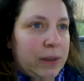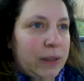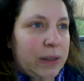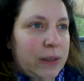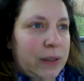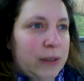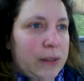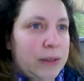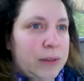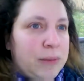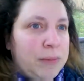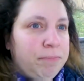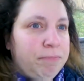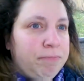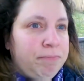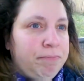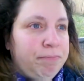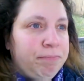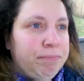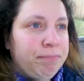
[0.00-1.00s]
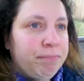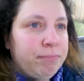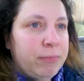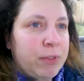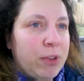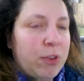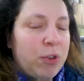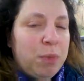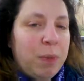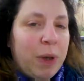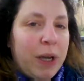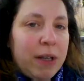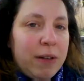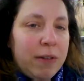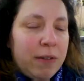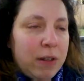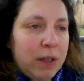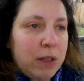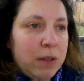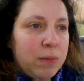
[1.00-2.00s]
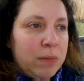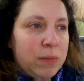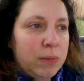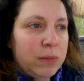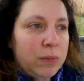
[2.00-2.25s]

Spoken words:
um, spicy,